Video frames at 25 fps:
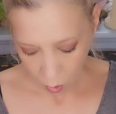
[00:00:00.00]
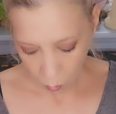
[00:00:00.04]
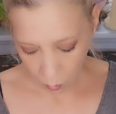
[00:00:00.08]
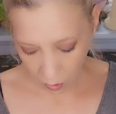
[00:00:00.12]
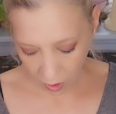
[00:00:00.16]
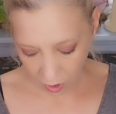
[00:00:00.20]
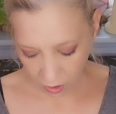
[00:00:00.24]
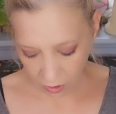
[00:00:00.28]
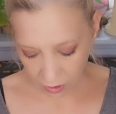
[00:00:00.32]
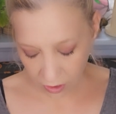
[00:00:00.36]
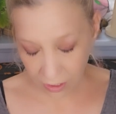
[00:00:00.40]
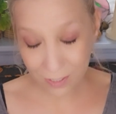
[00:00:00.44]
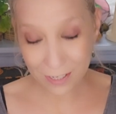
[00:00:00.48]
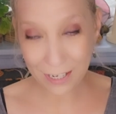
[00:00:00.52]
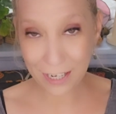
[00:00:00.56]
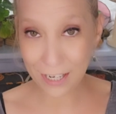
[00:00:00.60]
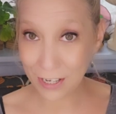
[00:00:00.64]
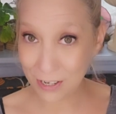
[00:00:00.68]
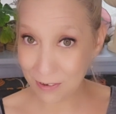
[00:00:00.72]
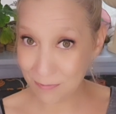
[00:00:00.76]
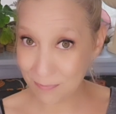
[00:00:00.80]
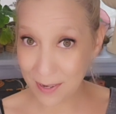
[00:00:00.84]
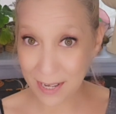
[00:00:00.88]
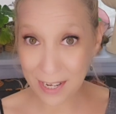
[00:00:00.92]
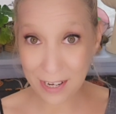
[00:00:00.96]
Where can
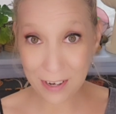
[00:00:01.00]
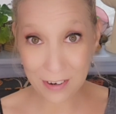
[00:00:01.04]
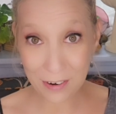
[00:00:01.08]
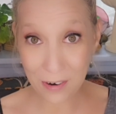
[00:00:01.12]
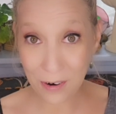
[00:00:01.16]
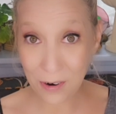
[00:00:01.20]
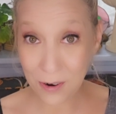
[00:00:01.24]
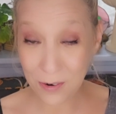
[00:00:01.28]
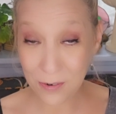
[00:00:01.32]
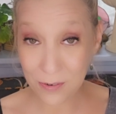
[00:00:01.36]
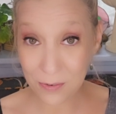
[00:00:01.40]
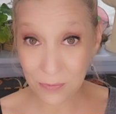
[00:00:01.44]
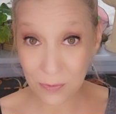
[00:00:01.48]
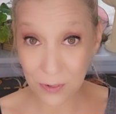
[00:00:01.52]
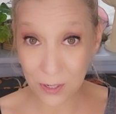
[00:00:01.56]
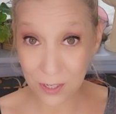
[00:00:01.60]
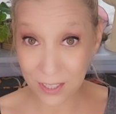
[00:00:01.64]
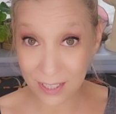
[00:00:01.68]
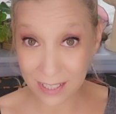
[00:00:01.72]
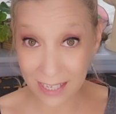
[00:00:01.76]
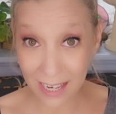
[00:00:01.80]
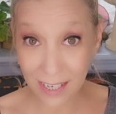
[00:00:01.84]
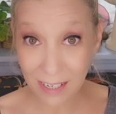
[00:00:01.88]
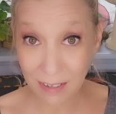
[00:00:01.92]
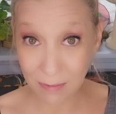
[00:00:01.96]
you be your own
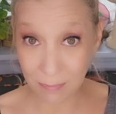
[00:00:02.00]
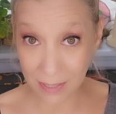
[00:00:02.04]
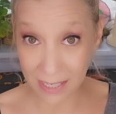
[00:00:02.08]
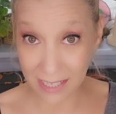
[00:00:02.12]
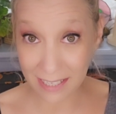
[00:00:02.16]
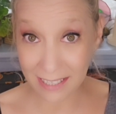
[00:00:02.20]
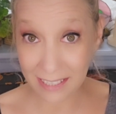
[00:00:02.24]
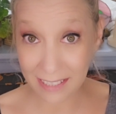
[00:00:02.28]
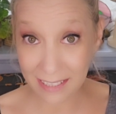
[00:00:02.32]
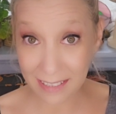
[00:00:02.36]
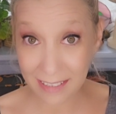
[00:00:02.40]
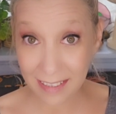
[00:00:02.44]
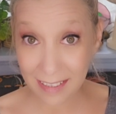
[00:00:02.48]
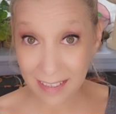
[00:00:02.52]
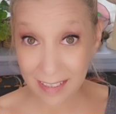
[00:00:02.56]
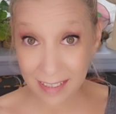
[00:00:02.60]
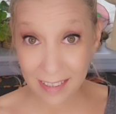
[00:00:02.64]
worst enemy?